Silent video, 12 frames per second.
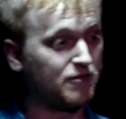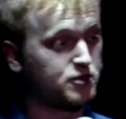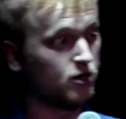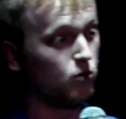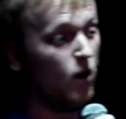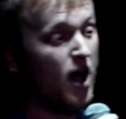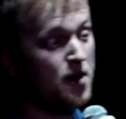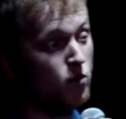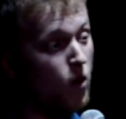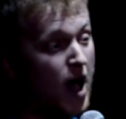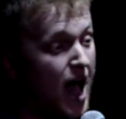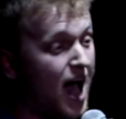after
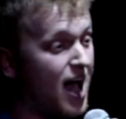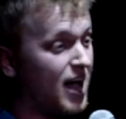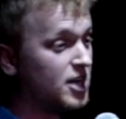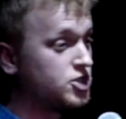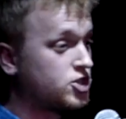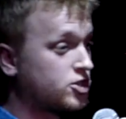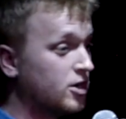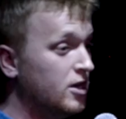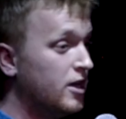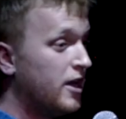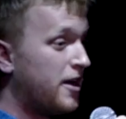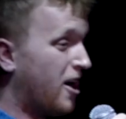one wash
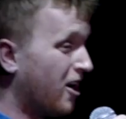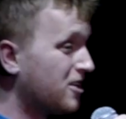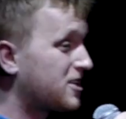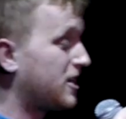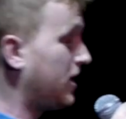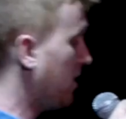and aren't